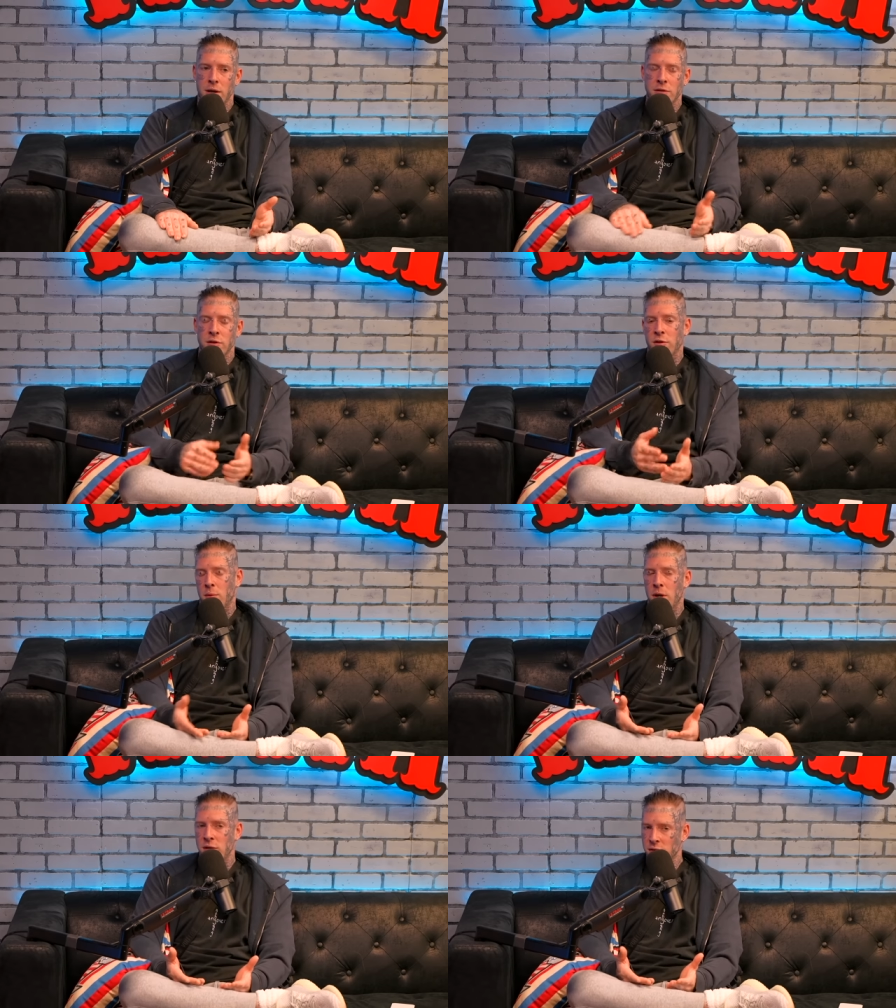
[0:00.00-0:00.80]
is it
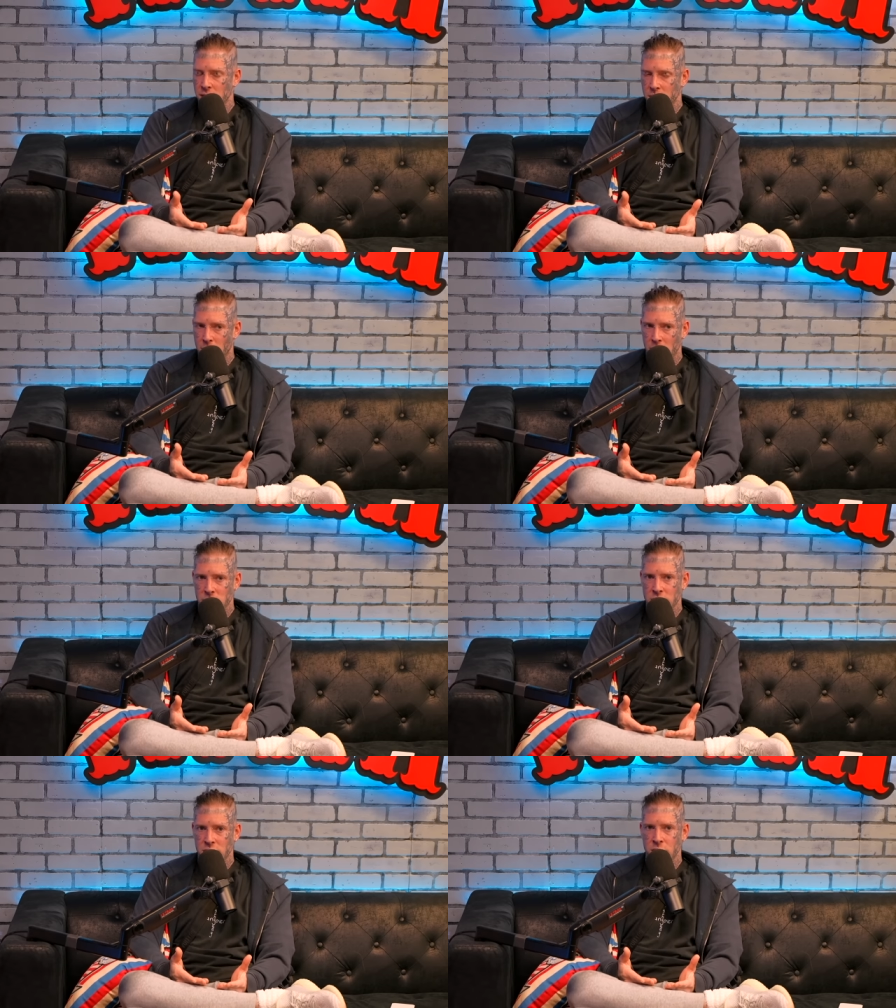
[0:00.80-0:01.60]
is it a
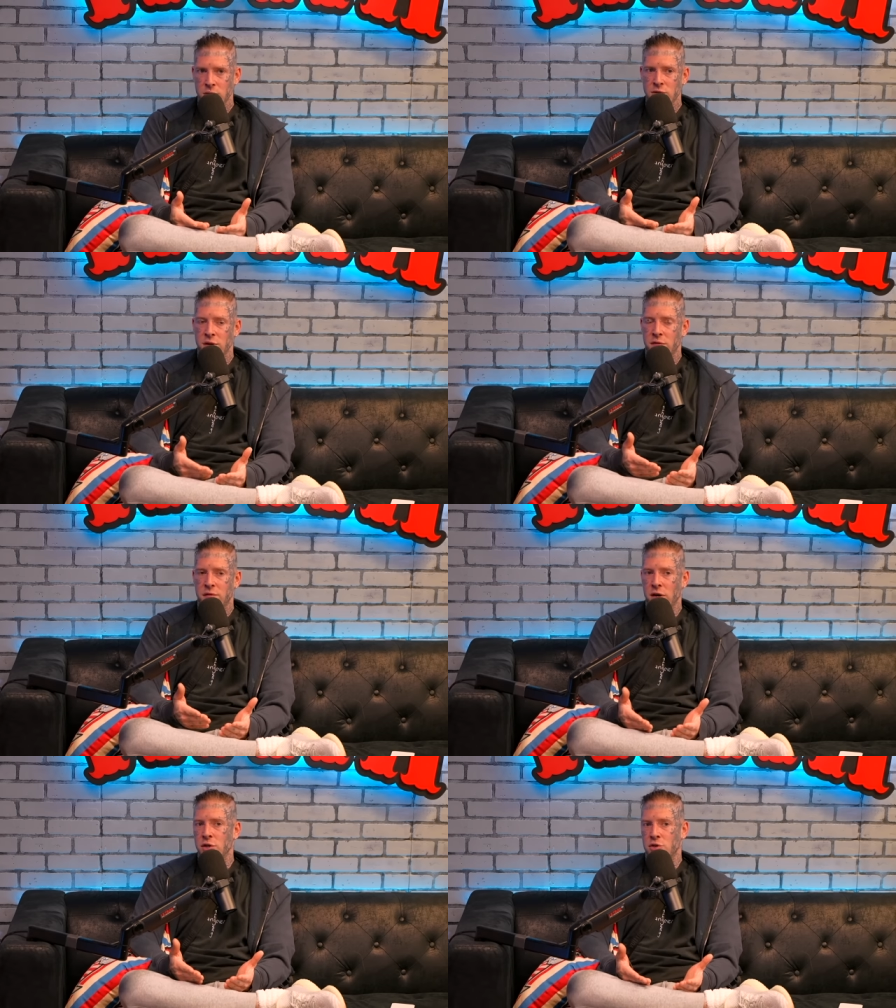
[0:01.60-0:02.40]
democracy or is it a
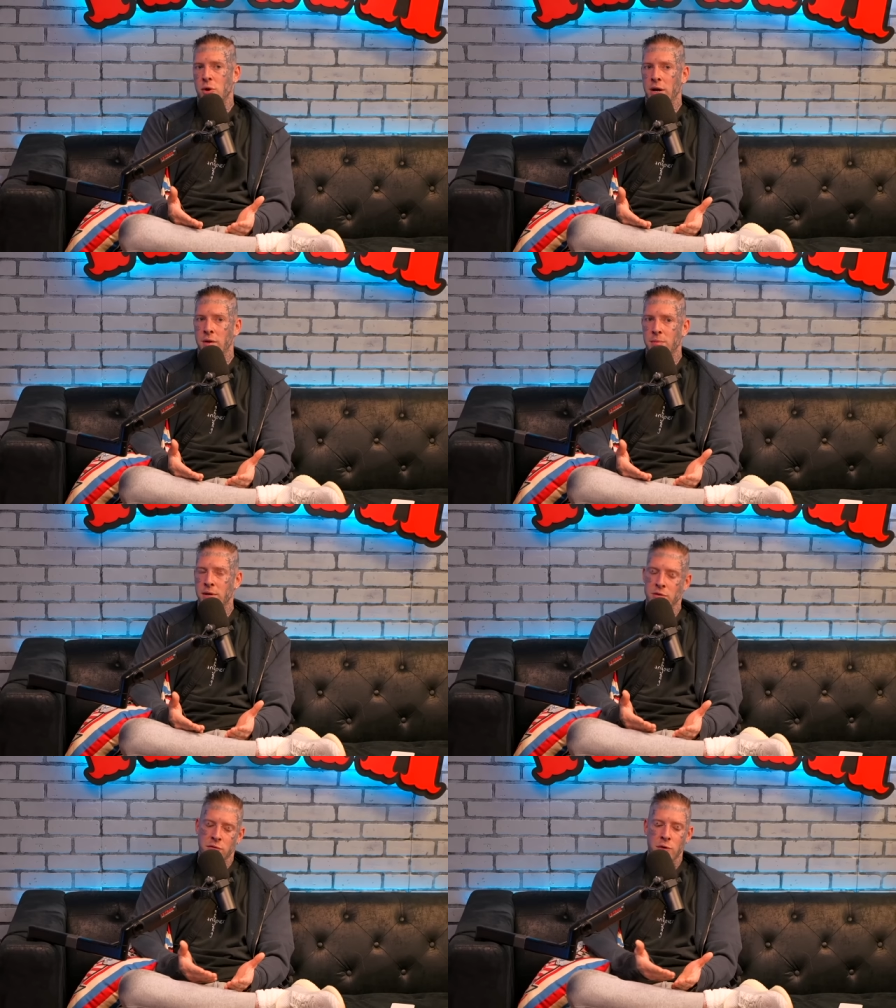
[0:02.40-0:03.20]
fucking trick?
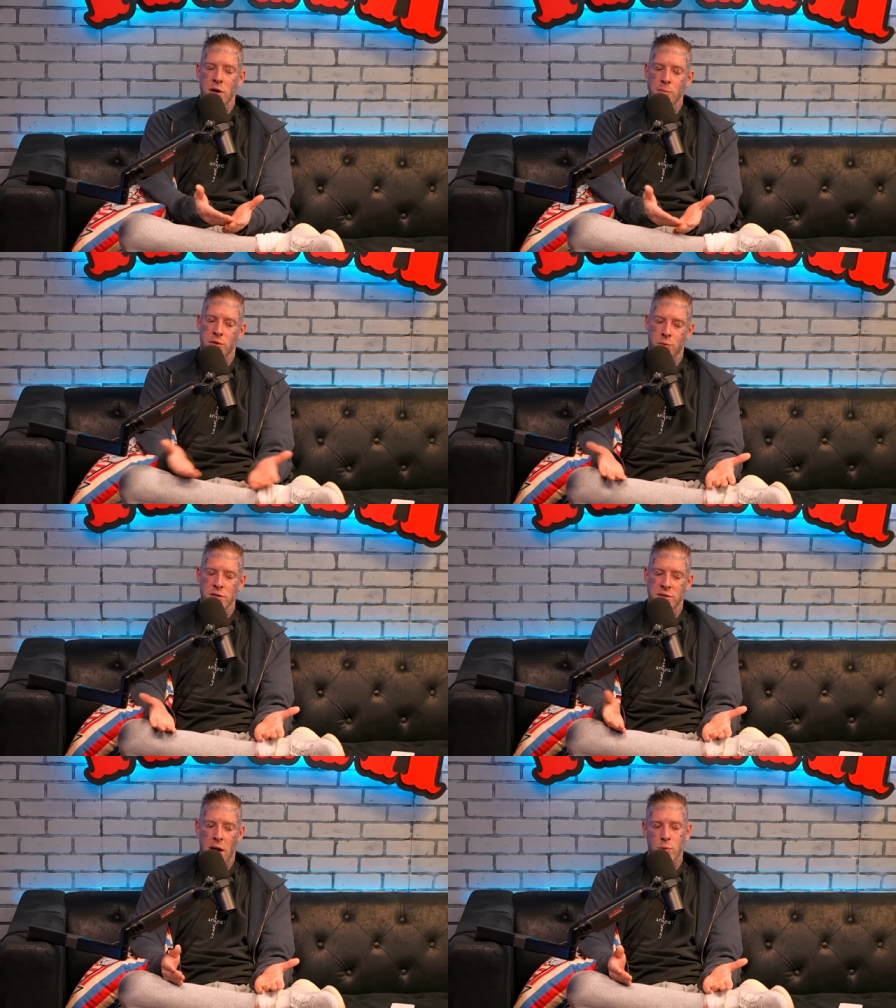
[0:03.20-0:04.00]
Because if you give me three
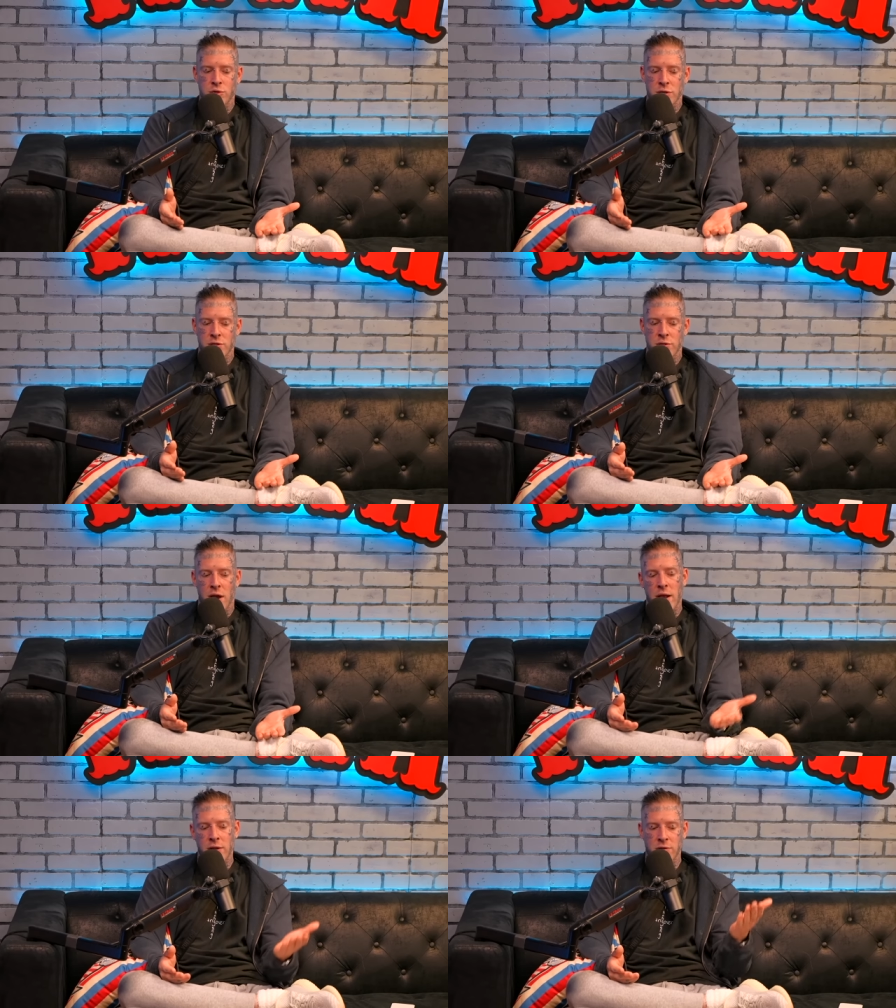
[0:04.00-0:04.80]
sandwiches
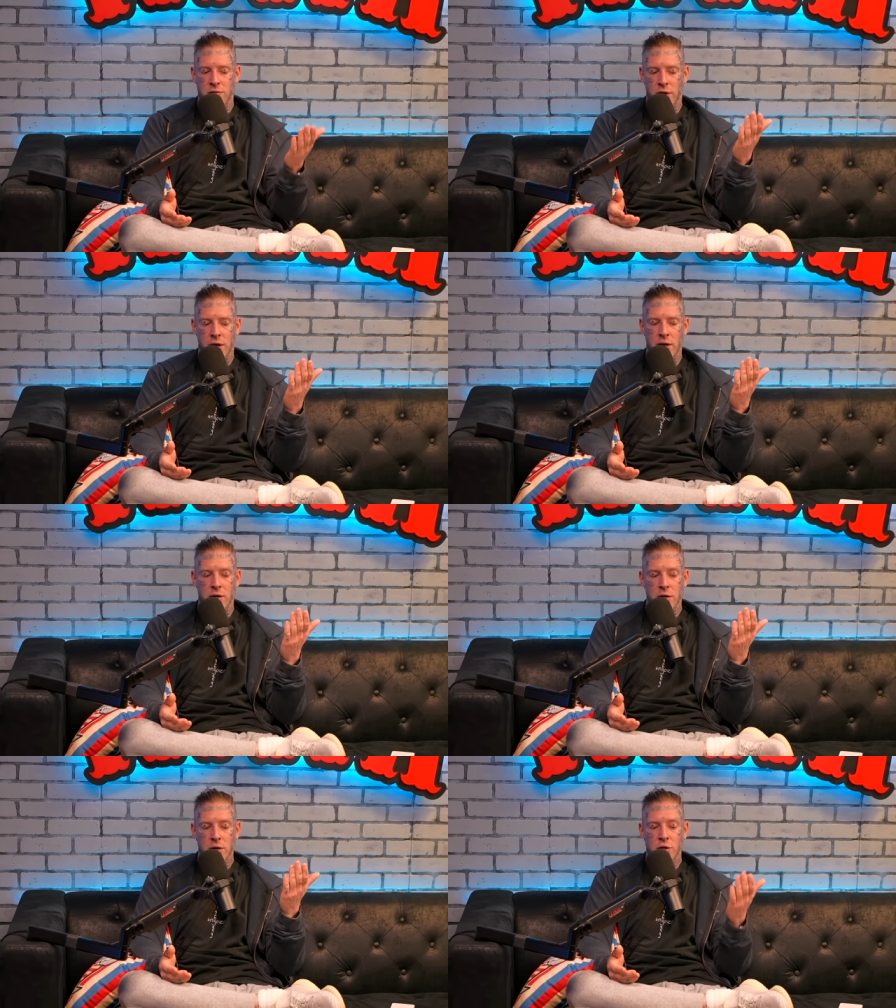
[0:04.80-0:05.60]
and it's
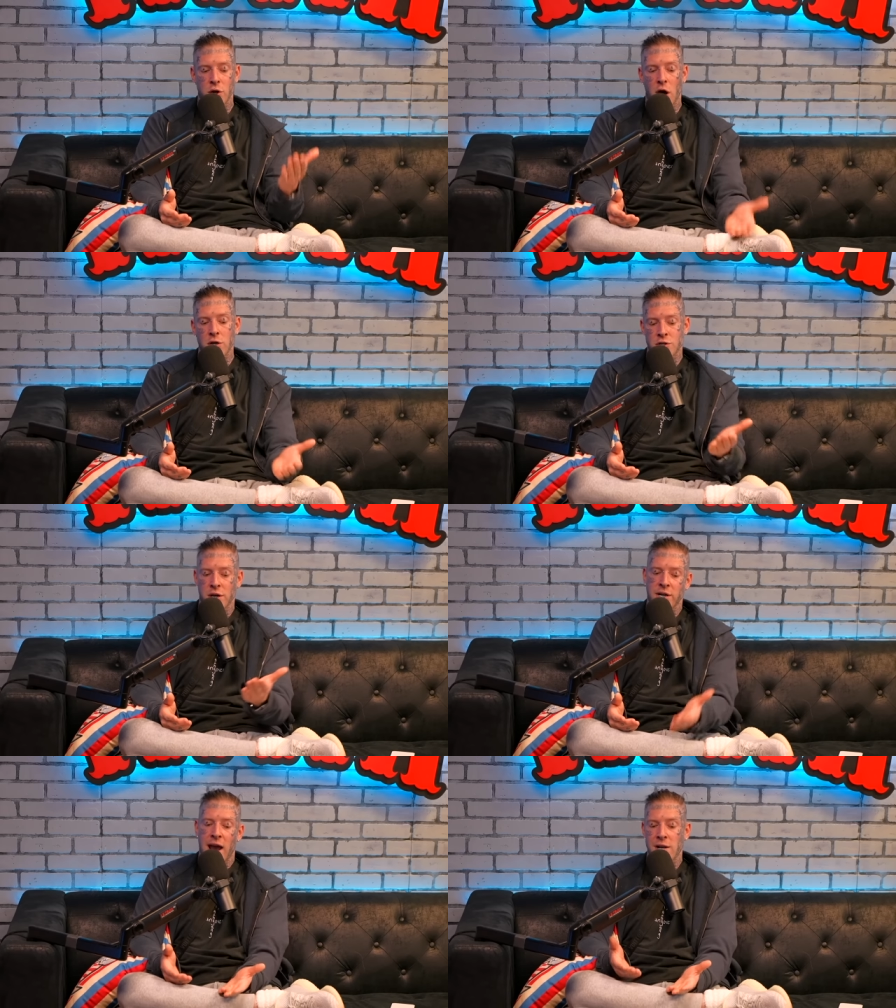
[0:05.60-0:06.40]
fucking dog
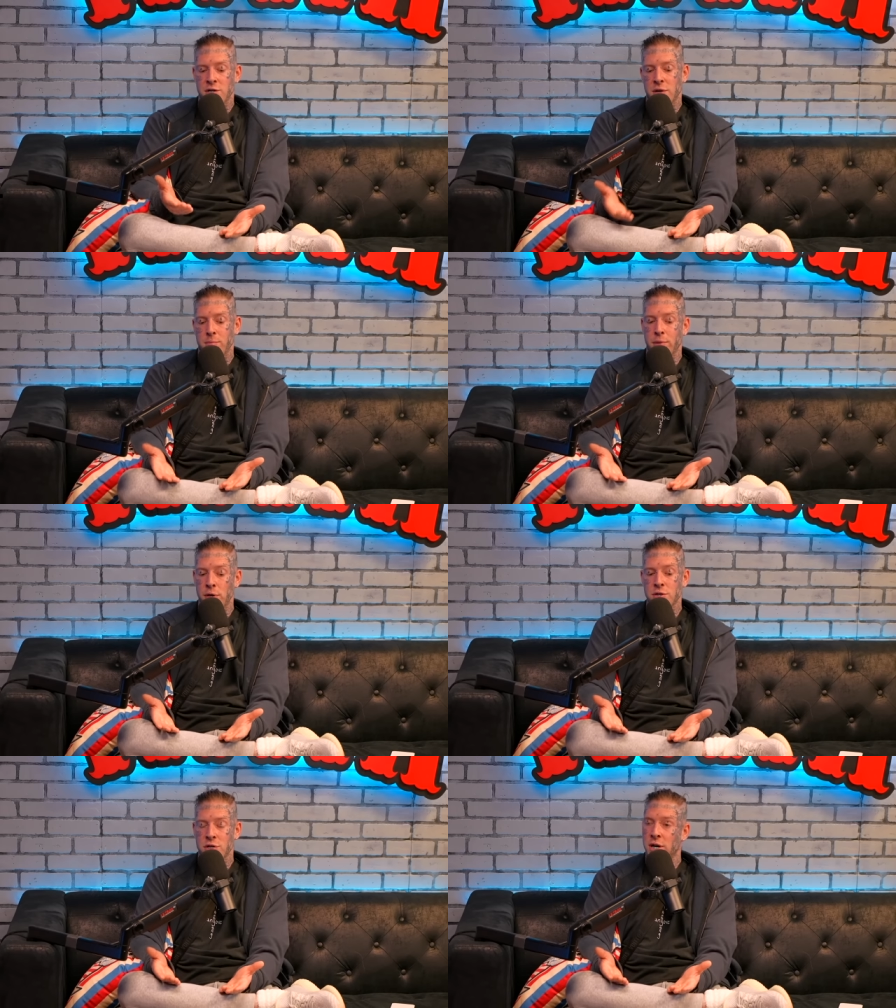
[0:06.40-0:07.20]
shit, cat shit, and
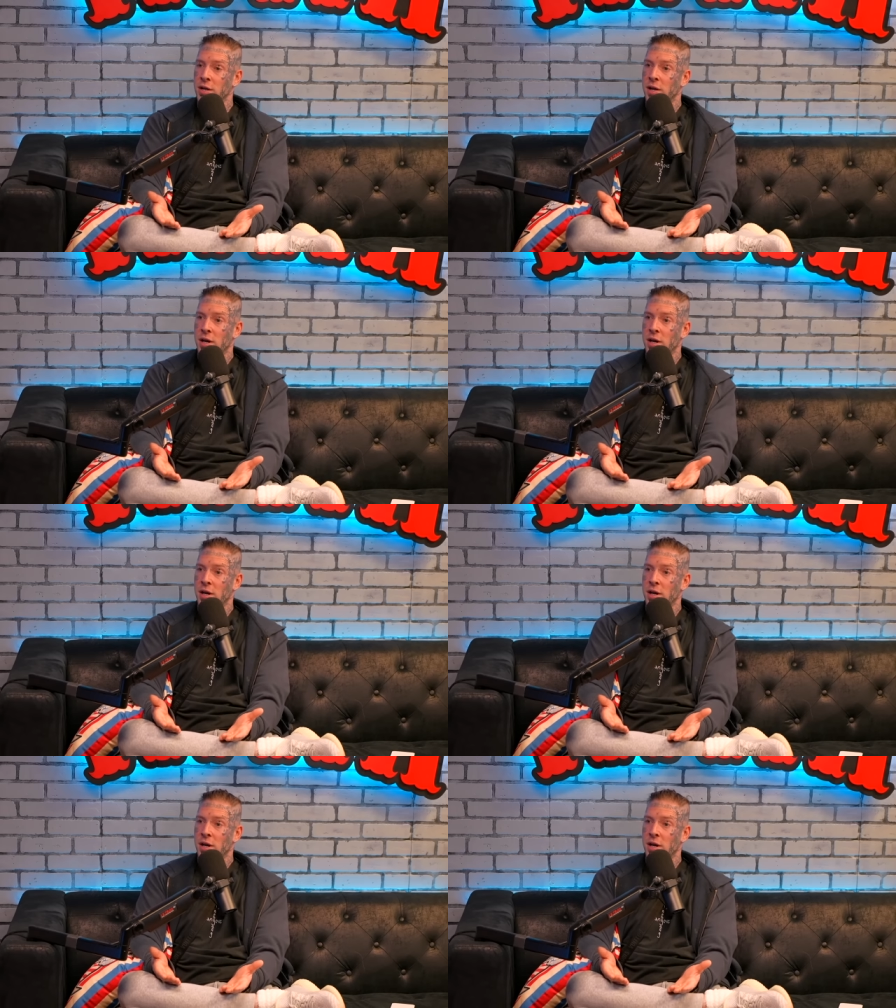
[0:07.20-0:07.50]
bird shit,